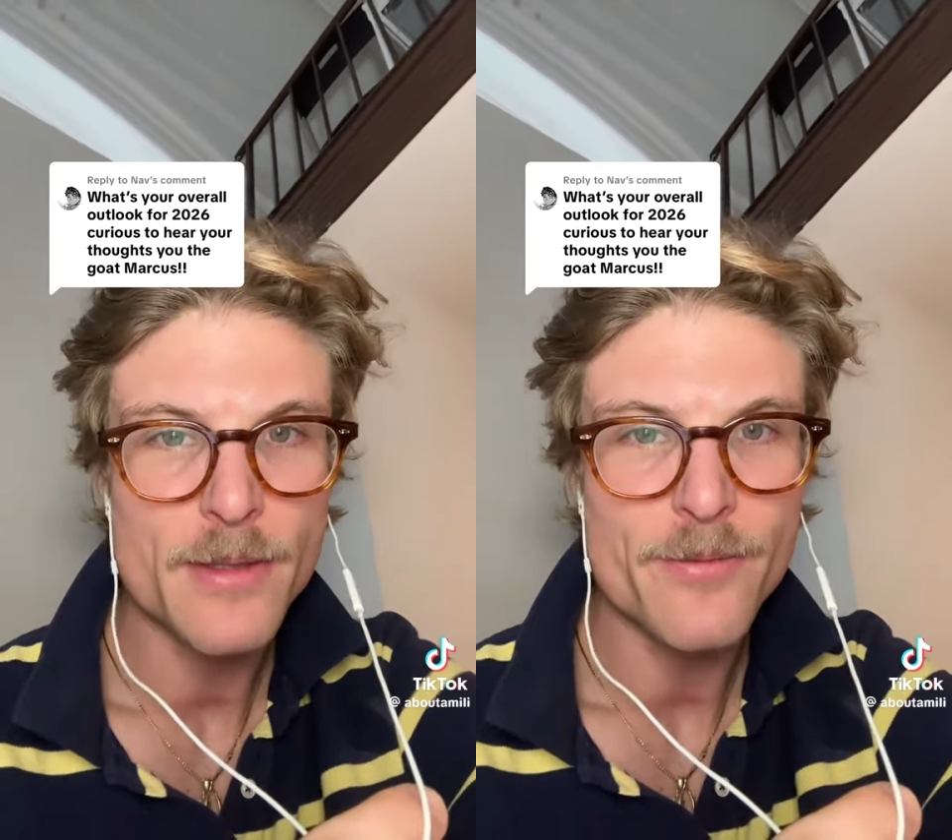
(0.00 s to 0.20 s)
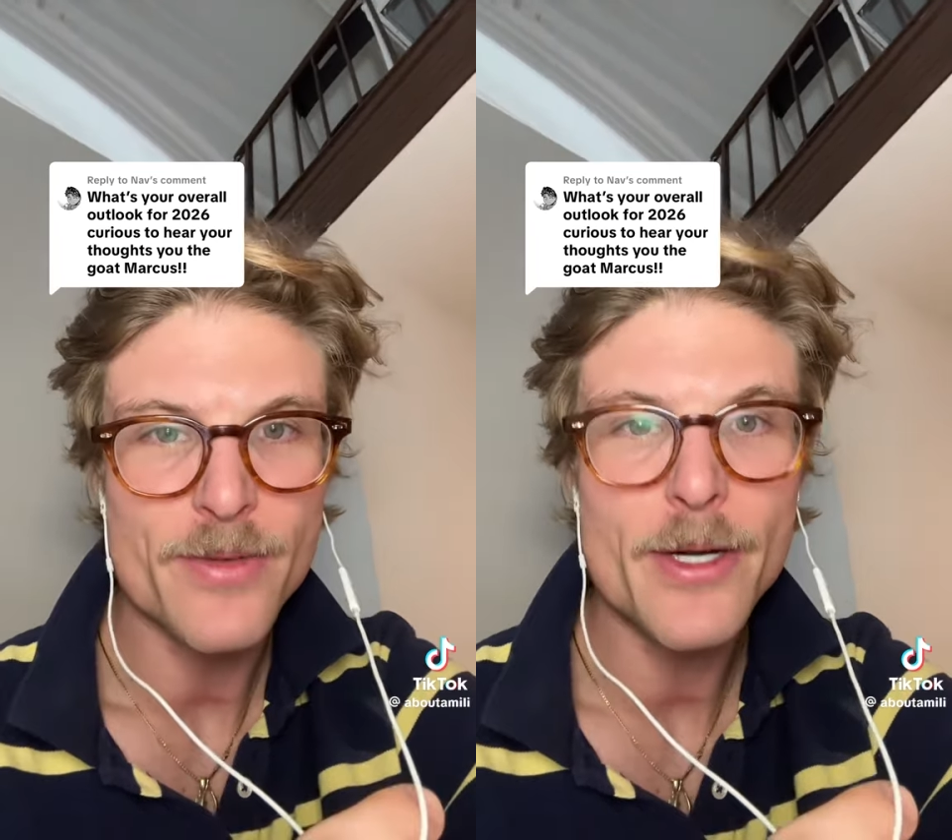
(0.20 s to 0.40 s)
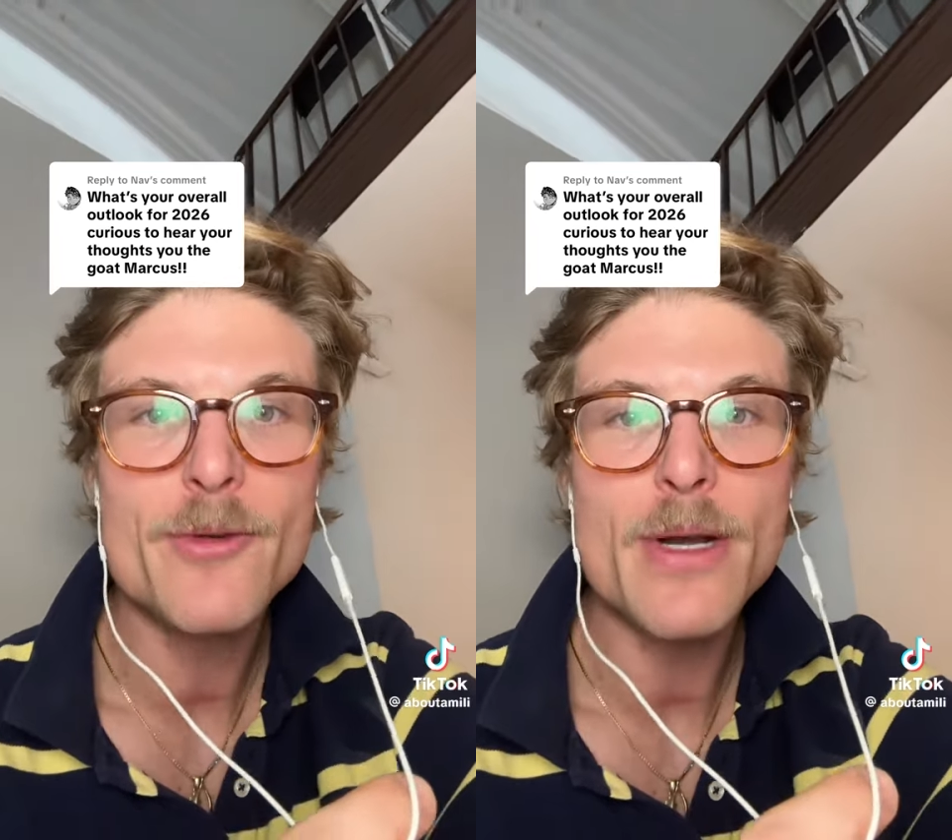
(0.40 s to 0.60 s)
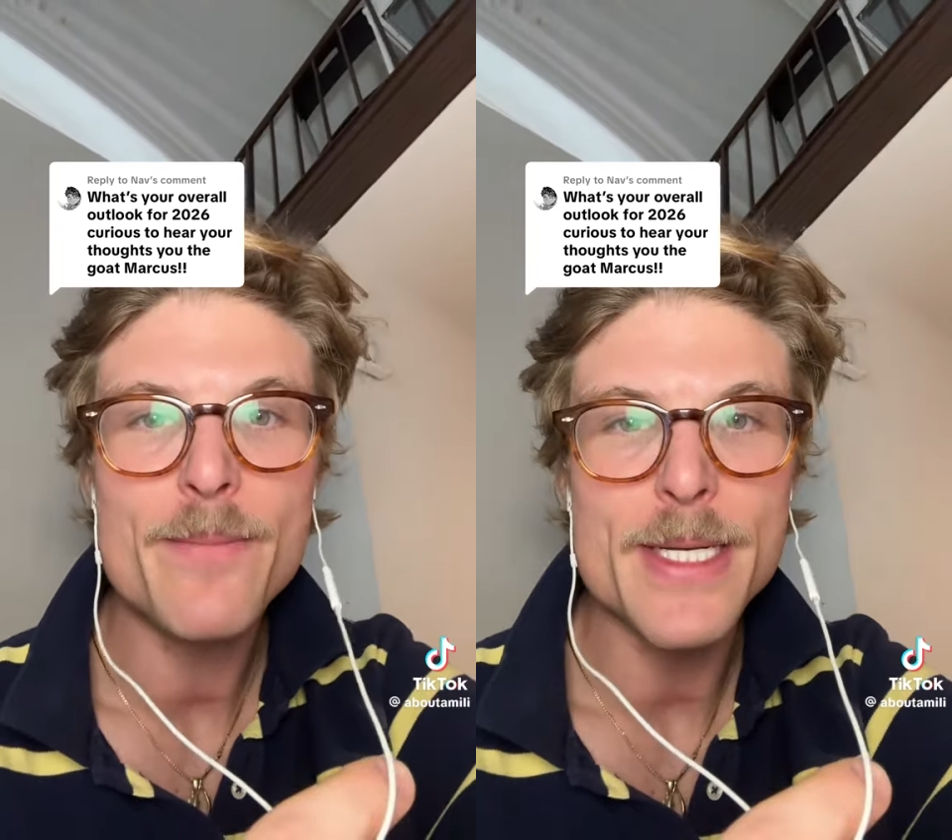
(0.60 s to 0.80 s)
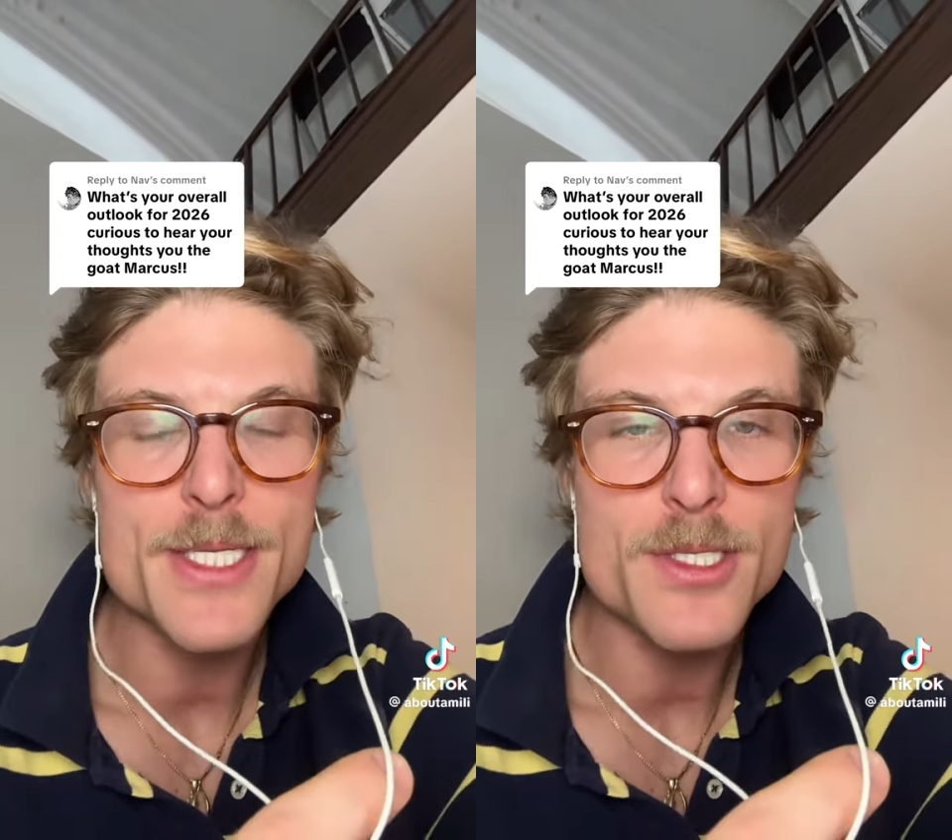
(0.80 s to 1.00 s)
Very
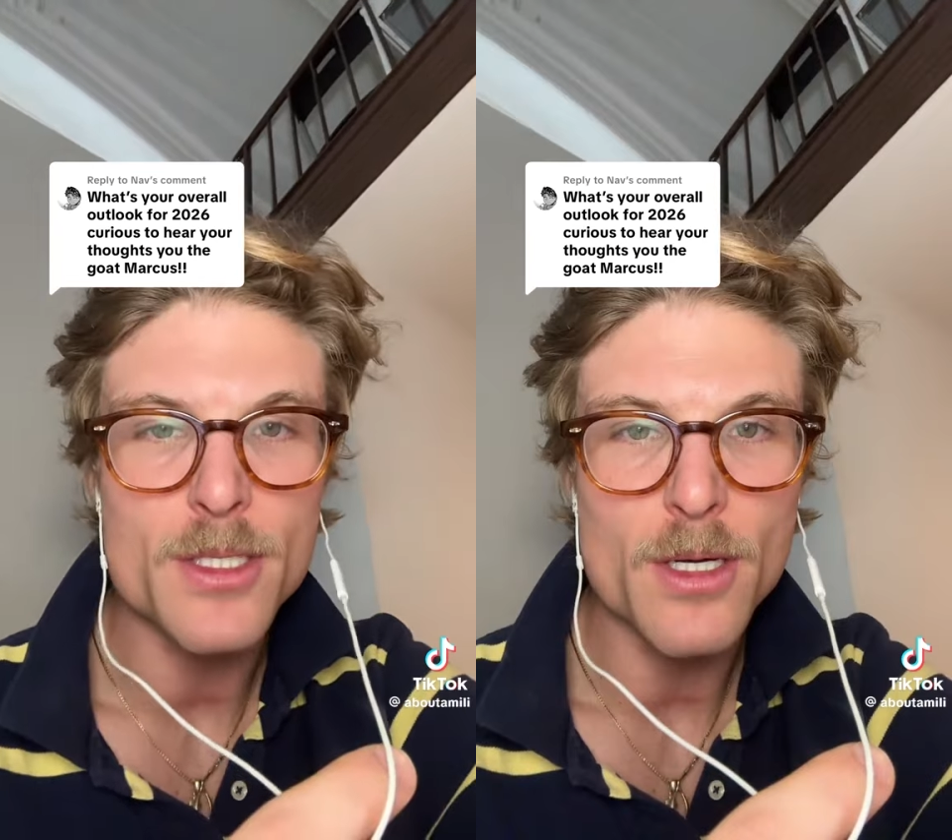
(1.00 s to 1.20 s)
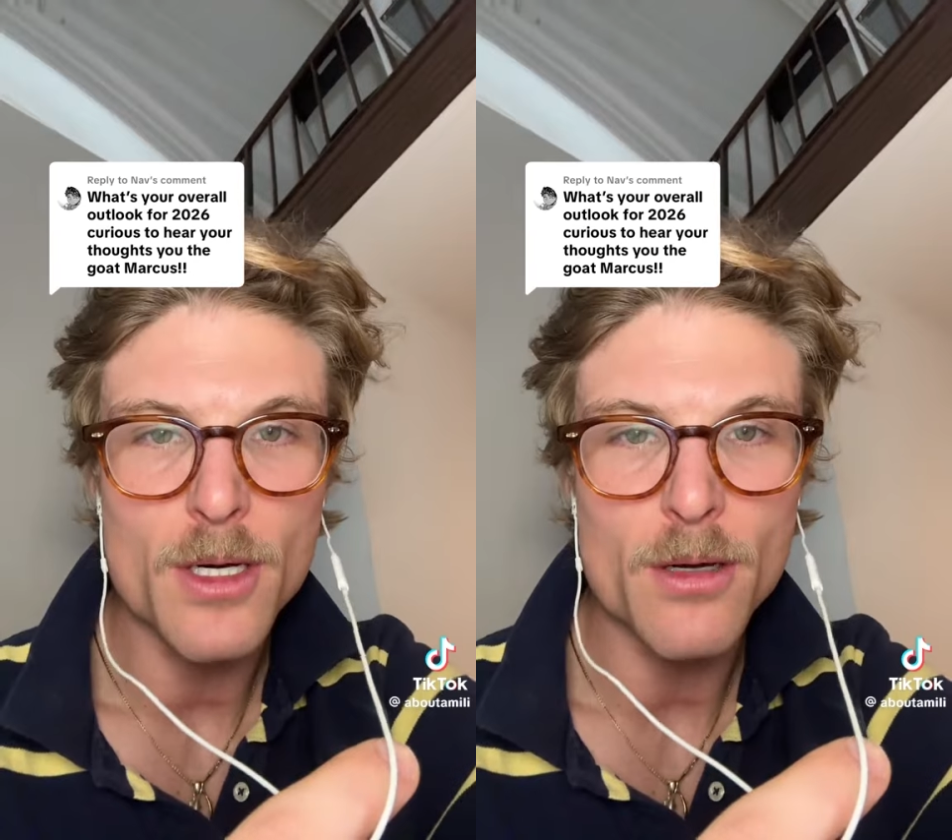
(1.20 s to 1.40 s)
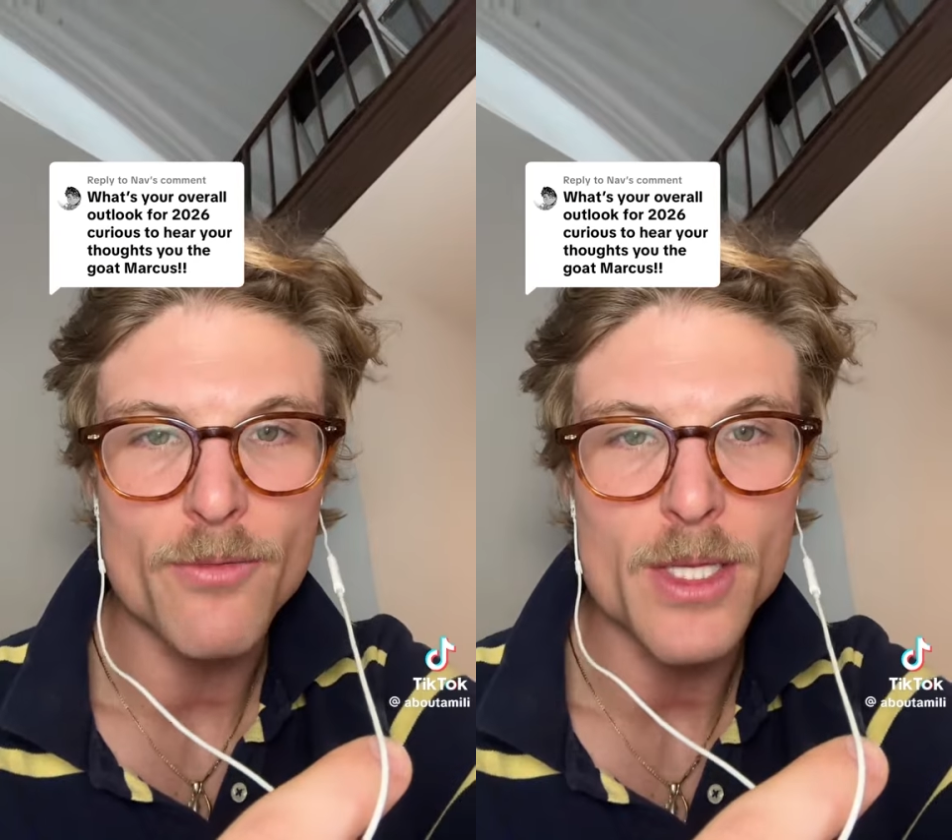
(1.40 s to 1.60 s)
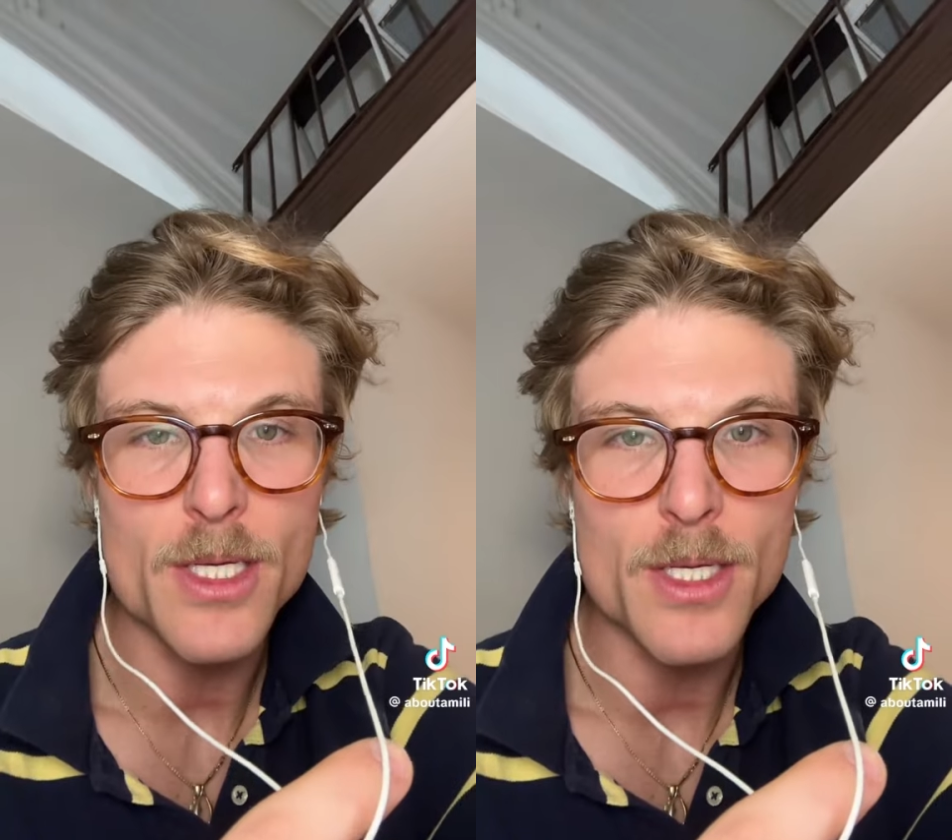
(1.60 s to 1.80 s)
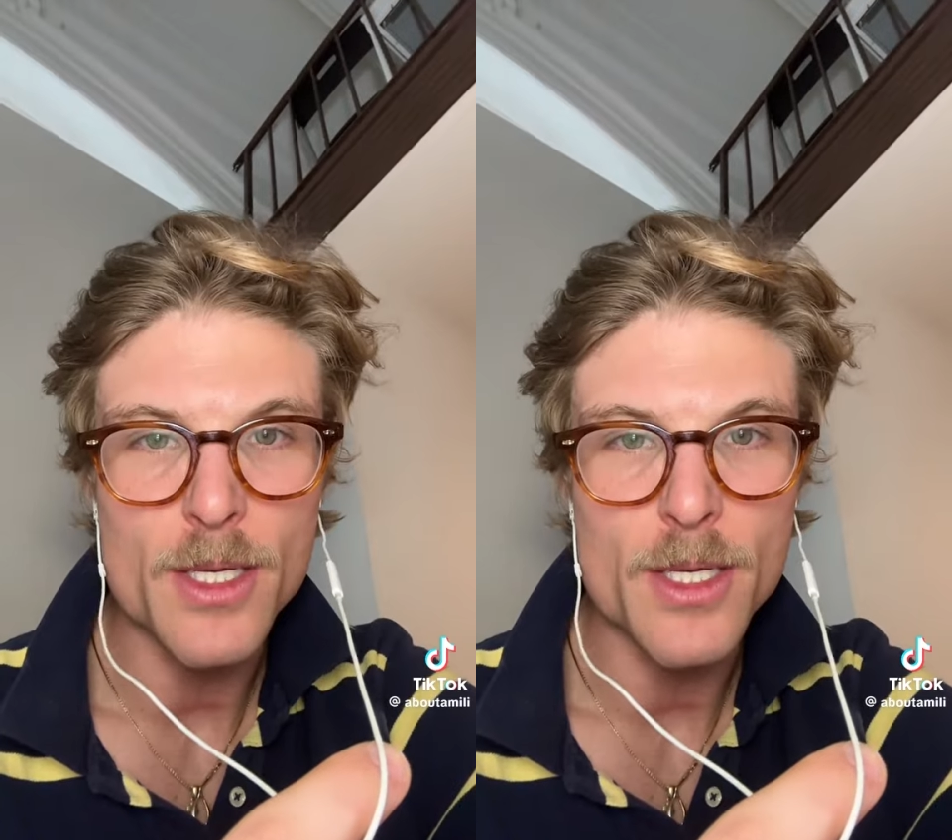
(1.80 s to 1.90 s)
reminiscent of the